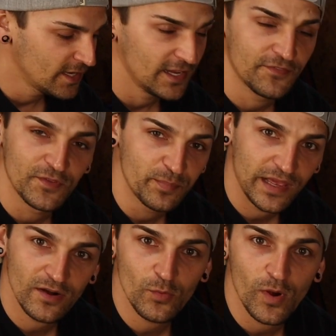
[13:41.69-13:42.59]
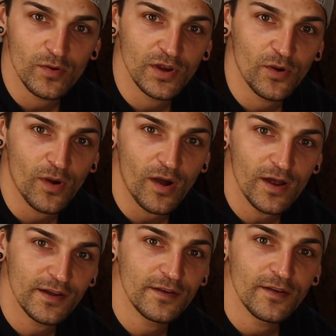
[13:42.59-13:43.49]
If the pedal won't go
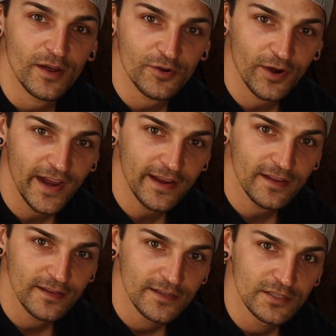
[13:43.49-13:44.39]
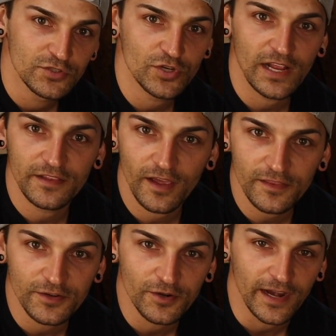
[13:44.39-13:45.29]
on a crank, try the
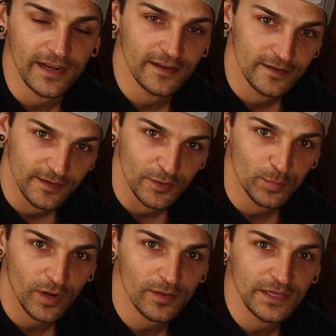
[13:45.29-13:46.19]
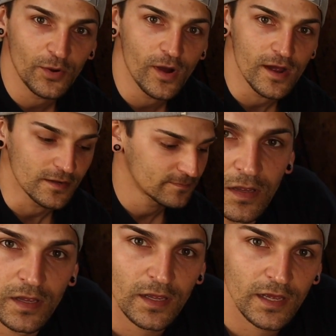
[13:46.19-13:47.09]
other crank. It'll probably go on.
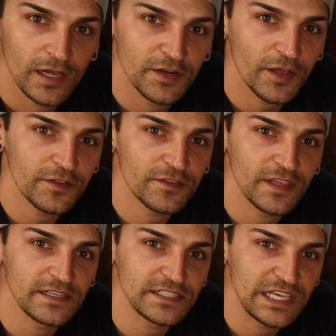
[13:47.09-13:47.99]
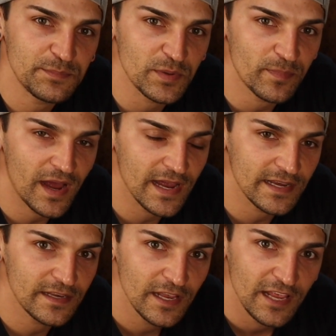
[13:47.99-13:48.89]
Another thing to keep in
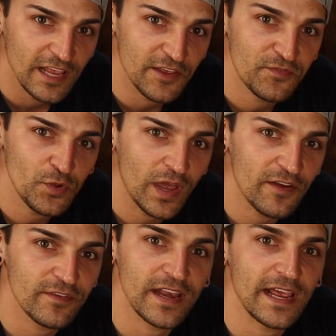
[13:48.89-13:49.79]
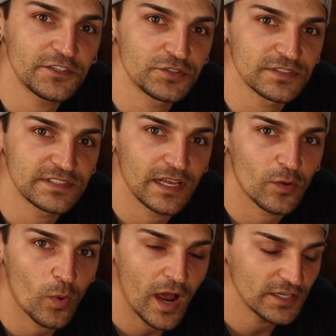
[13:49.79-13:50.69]
mind, if you have an extra set
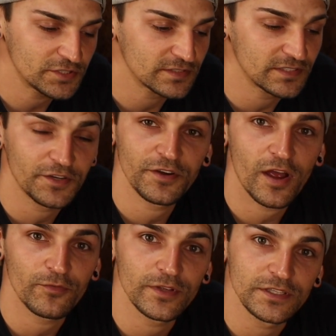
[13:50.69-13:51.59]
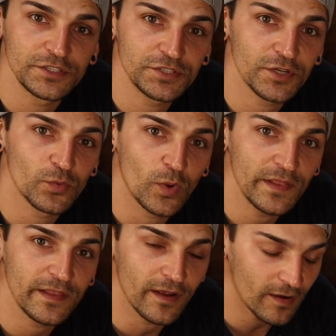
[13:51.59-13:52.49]
of washers and you're not really sure
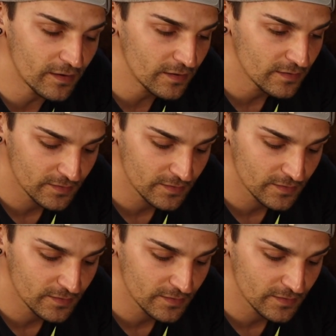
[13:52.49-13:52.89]
what they are,